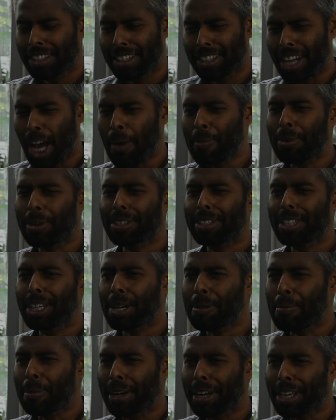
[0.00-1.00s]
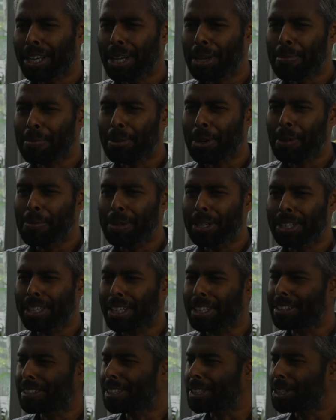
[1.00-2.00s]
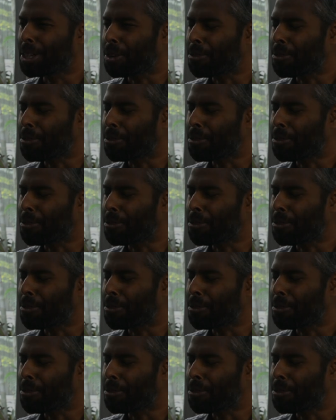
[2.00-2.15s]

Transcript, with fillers: I'm not that bad. I can probably take three or